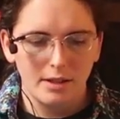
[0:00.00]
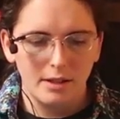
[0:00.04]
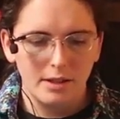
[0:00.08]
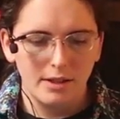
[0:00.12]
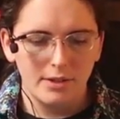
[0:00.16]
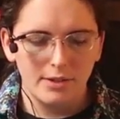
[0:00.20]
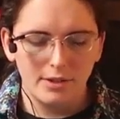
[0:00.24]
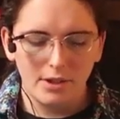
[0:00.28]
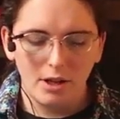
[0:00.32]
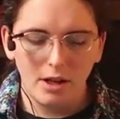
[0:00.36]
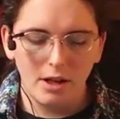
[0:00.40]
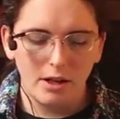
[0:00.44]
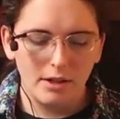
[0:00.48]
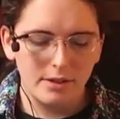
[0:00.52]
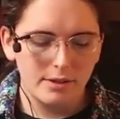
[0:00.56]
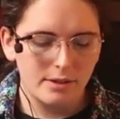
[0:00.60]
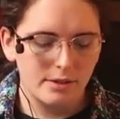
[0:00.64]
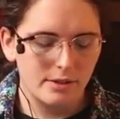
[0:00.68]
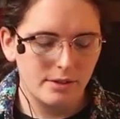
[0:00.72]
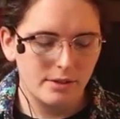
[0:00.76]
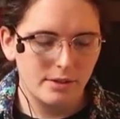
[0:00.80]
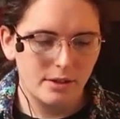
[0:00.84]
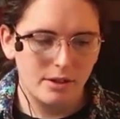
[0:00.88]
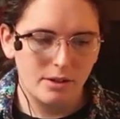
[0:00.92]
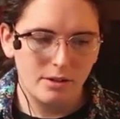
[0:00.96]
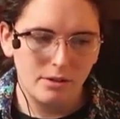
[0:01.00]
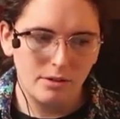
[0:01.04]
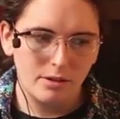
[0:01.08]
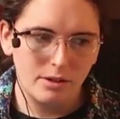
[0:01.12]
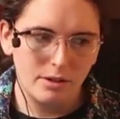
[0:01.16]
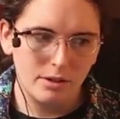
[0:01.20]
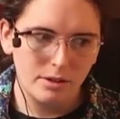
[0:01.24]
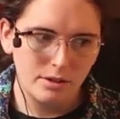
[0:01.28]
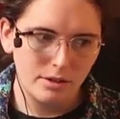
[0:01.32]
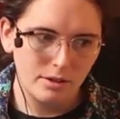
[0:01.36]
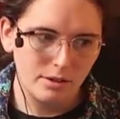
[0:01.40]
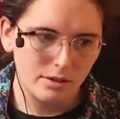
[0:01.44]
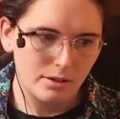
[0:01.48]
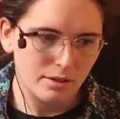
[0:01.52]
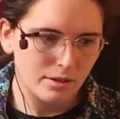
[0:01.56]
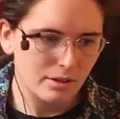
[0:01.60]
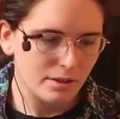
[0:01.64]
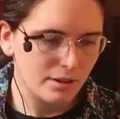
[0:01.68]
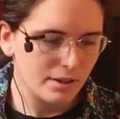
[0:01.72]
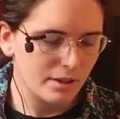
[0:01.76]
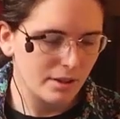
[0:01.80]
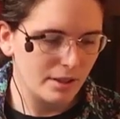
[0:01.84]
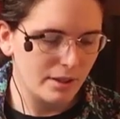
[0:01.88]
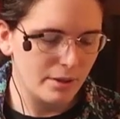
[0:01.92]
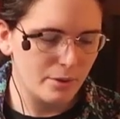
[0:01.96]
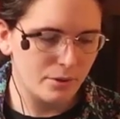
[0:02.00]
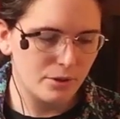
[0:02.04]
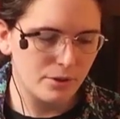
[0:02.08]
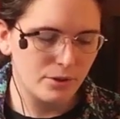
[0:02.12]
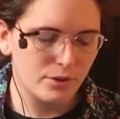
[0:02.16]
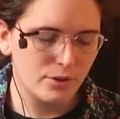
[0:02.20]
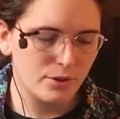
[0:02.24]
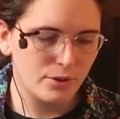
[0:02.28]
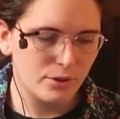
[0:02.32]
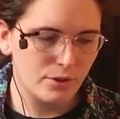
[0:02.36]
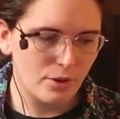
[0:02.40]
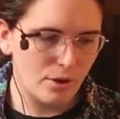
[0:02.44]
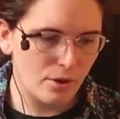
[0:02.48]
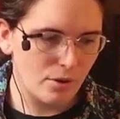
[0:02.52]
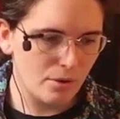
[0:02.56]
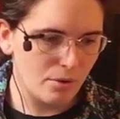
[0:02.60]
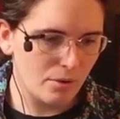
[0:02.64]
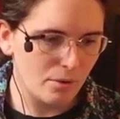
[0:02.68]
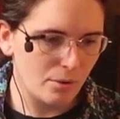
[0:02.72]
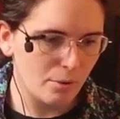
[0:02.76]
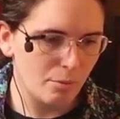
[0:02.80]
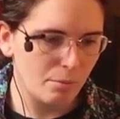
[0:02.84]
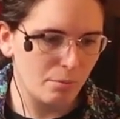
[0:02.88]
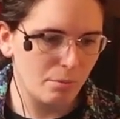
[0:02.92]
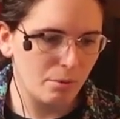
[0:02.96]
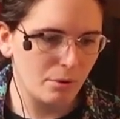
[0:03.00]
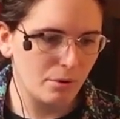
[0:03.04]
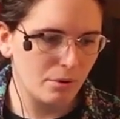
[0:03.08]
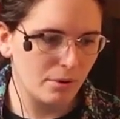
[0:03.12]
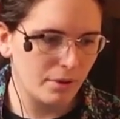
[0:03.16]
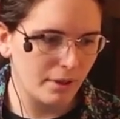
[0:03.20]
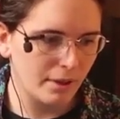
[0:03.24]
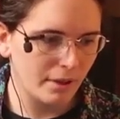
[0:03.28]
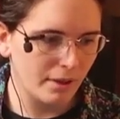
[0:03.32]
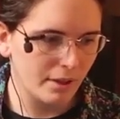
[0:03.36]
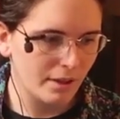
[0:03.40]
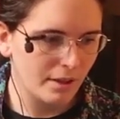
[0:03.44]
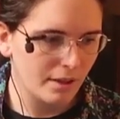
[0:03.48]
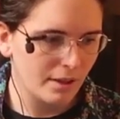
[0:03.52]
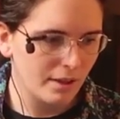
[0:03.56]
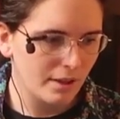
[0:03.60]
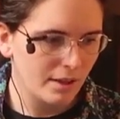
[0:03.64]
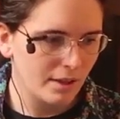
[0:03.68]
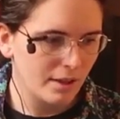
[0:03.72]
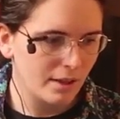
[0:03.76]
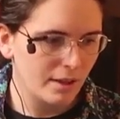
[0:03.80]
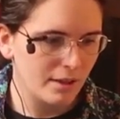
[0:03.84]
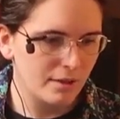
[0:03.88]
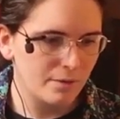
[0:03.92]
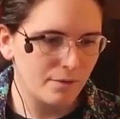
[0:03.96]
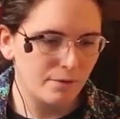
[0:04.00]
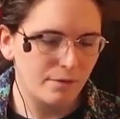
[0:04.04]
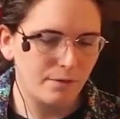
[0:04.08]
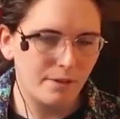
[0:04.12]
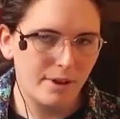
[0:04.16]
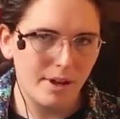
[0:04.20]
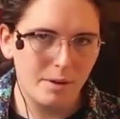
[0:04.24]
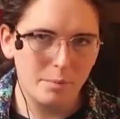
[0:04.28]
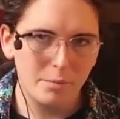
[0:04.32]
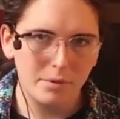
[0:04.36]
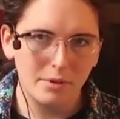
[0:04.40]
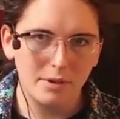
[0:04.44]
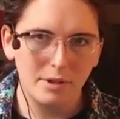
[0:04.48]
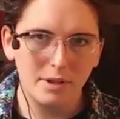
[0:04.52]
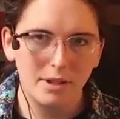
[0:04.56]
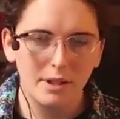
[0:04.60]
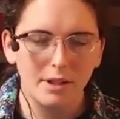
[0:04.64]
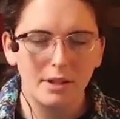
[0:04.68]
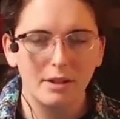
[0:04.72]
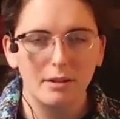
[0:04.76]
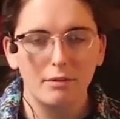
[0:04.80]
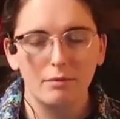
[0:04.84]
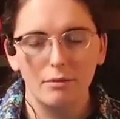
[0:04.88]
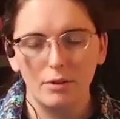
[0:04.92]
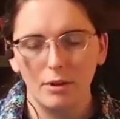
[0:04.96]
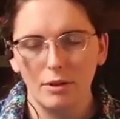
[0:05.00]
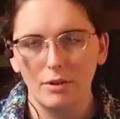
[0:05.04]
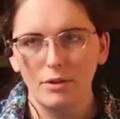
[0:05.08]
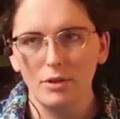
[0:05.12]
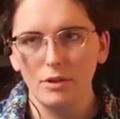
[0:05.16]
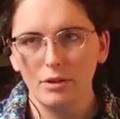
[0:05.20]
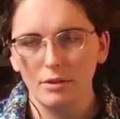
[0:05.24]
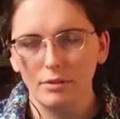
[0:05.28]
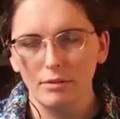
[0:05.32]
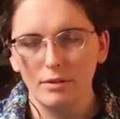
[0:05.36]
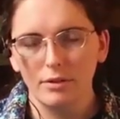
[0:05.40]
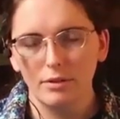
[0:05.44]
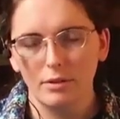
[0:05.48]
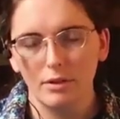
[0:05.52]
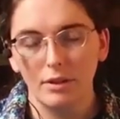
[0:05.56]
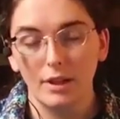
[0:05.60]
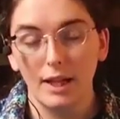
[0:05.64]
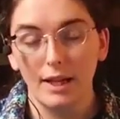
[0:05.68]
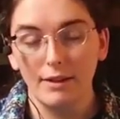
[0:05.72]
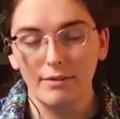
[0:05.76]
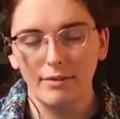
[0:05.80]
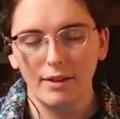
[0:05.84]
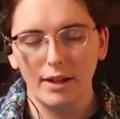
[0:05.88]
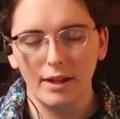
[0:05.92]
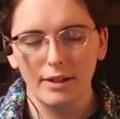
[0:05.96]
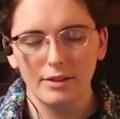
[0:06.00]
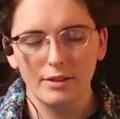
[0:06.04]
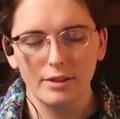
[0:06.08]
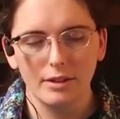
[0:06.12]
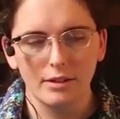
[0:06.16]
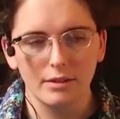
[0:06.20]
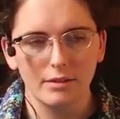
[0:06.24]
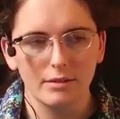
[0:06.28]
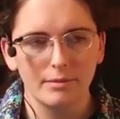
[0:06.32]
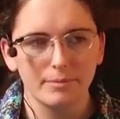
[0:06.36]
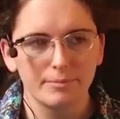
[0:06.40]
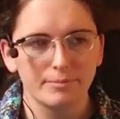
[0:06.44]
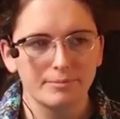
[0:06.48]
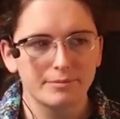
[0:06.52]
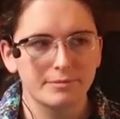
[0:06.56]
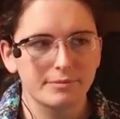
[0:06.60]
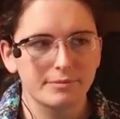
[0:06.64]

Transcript: his content, though, it was just so boring and vapid. Well, it's a life hack channel.